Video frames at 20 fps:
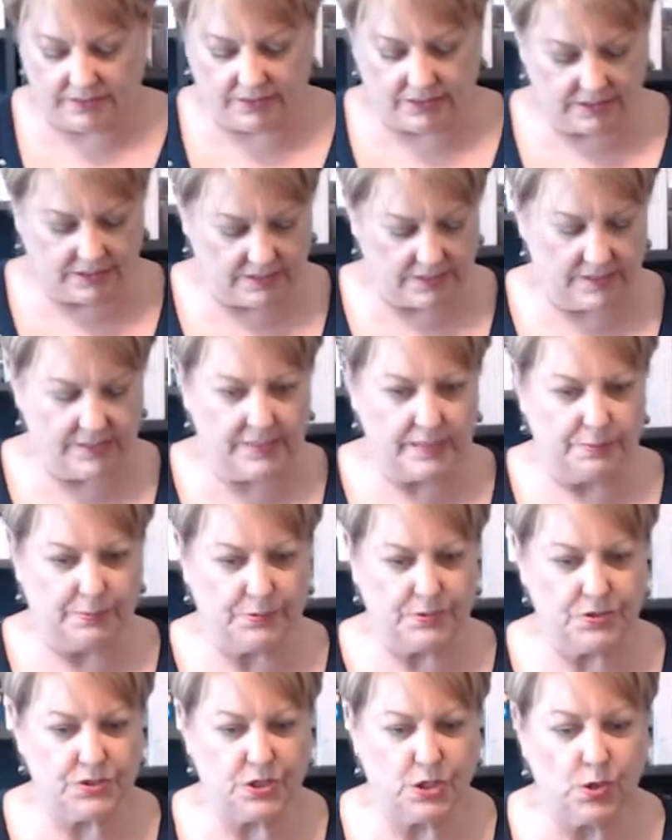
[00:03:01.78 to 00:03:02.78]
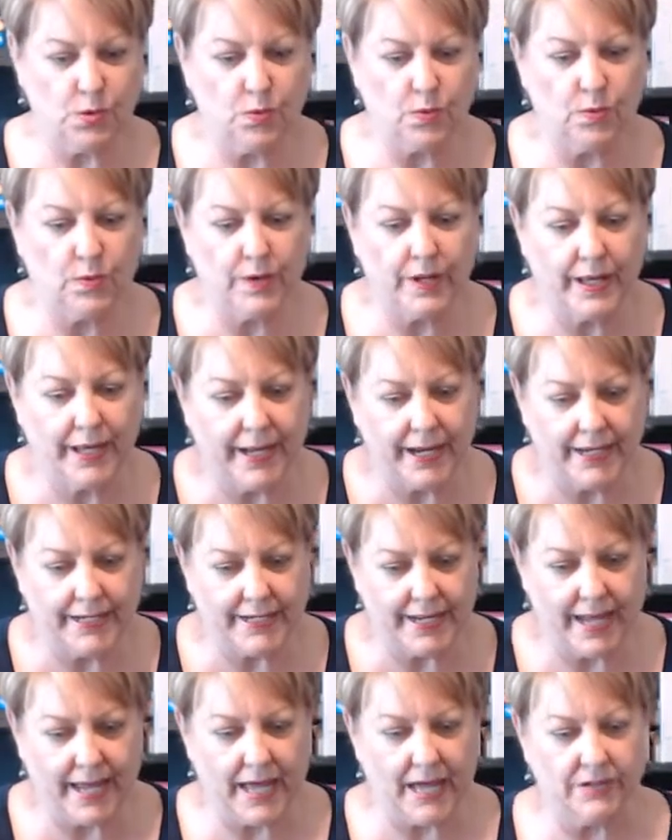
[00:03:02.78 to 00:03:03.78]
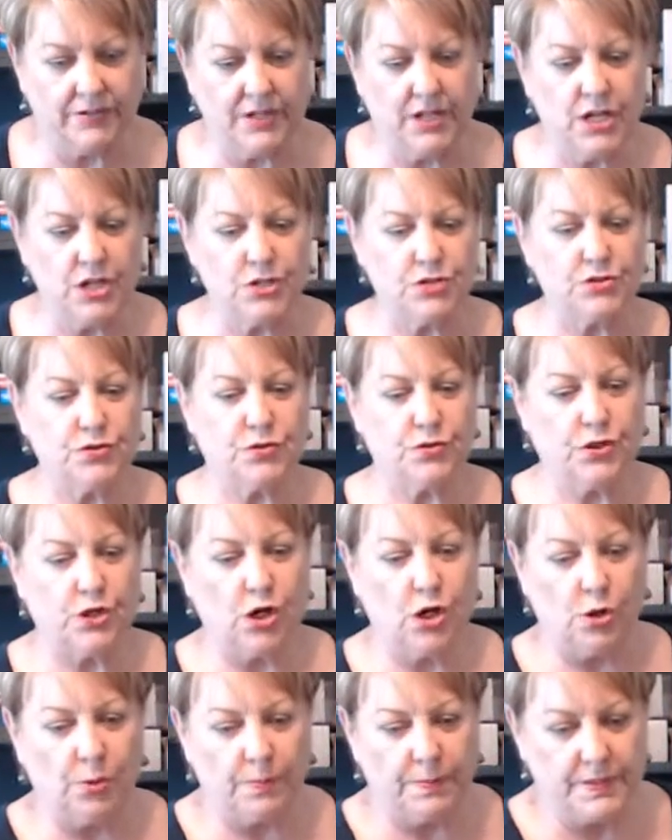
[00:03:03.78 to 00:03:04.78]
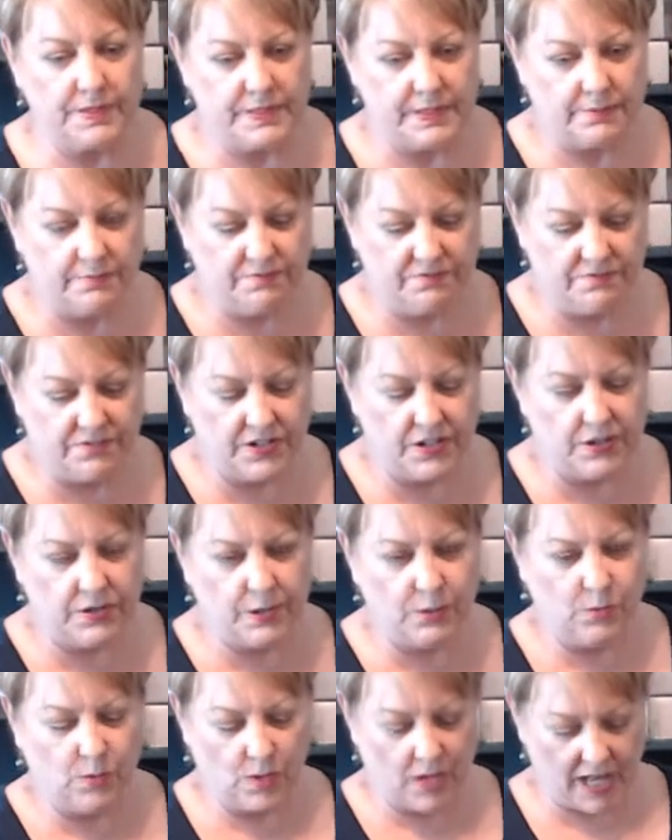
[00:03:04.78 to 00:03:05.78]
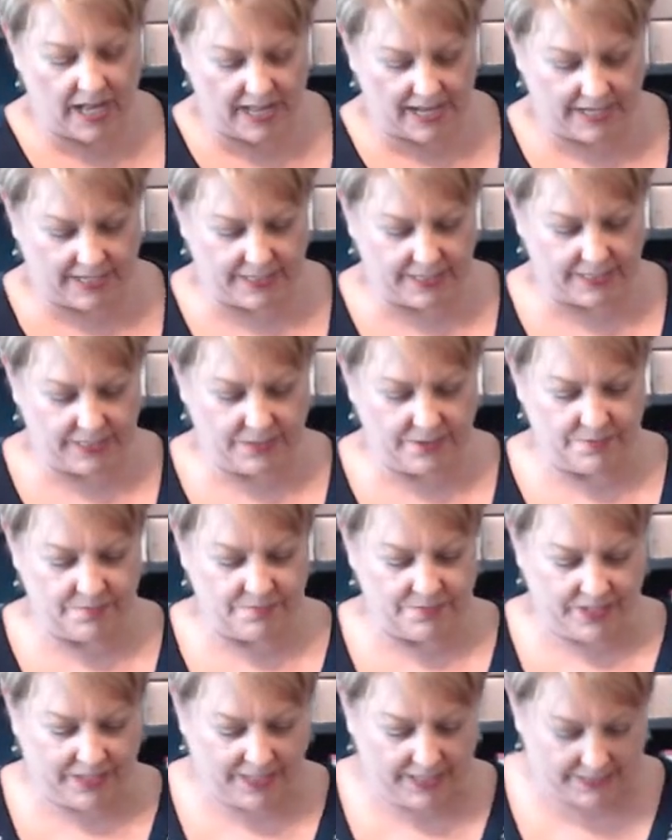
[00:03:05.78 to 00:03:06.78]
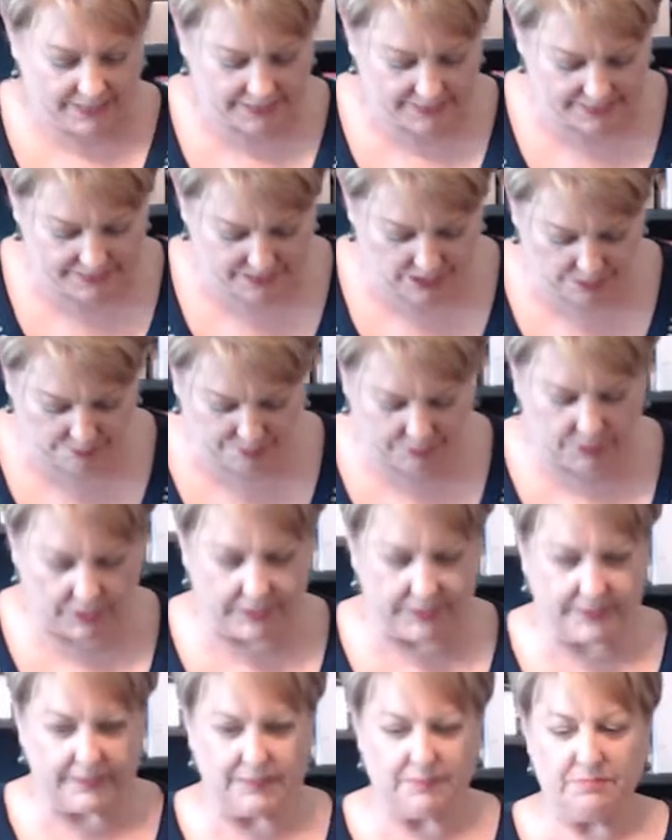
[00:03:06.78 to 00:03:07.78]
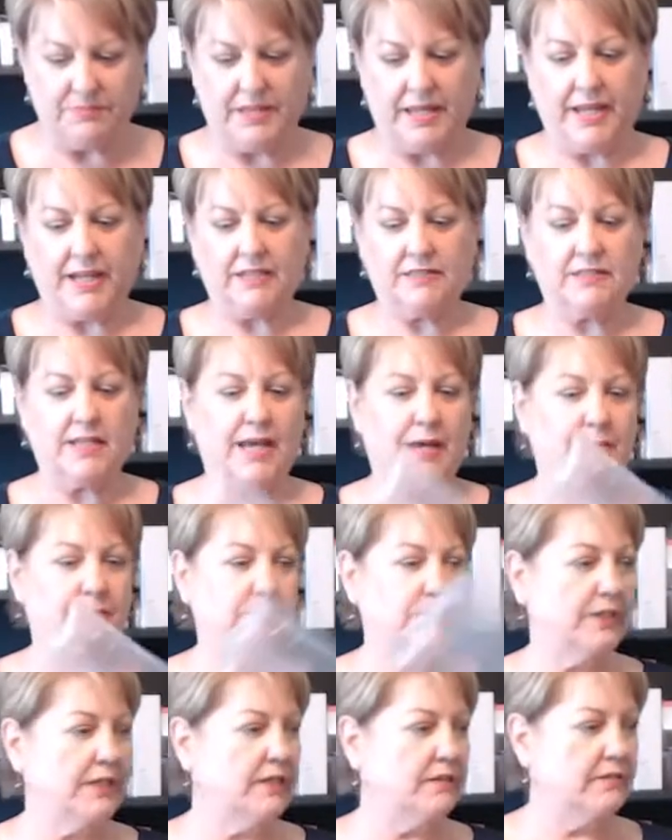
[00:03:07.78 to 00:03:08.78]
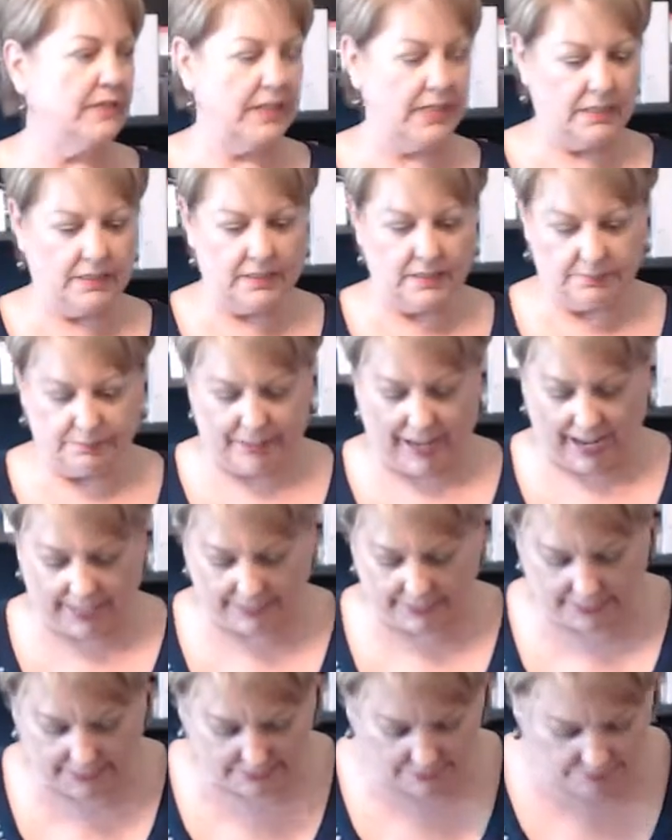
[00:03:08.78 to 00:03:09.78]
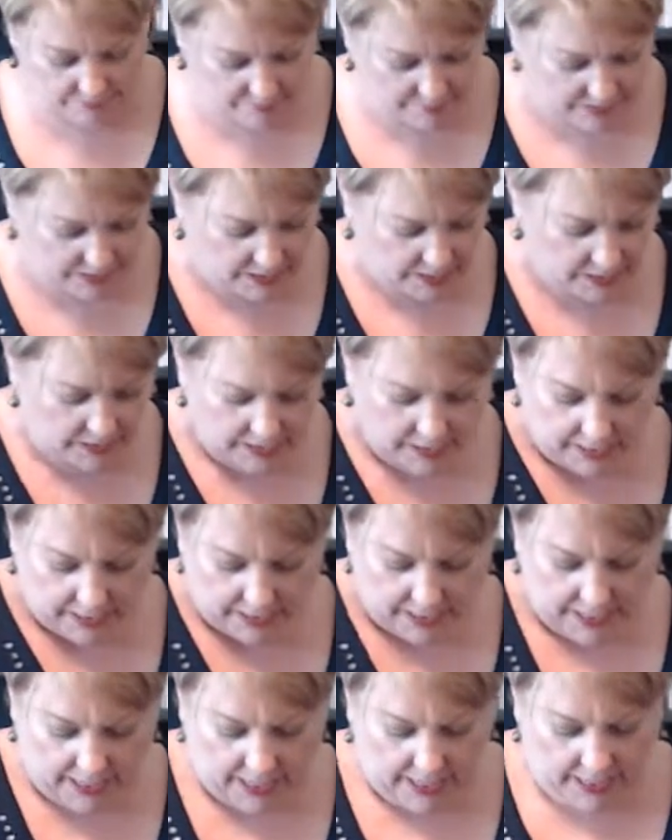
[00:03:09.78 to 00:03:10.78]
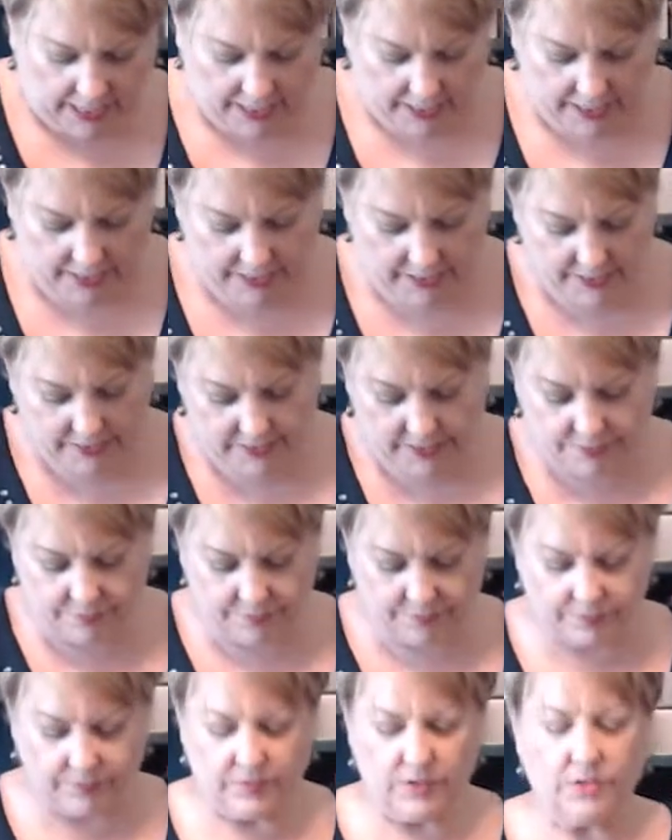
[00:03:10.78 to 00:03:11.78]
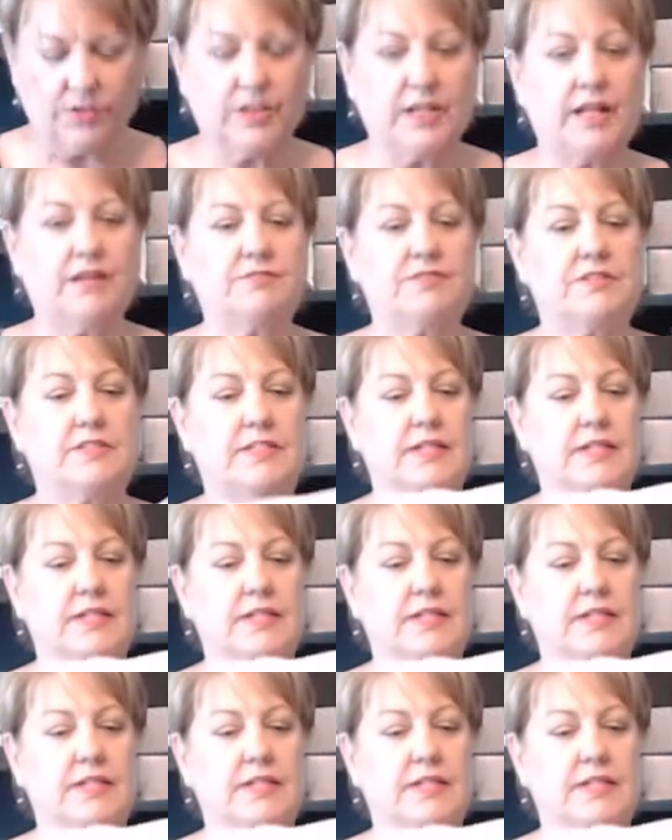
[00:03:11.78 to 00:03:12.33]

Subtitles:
Look, the zippers go way down, so it opens up very wide. Let's start pulling some things. We don't need packing. You're going to have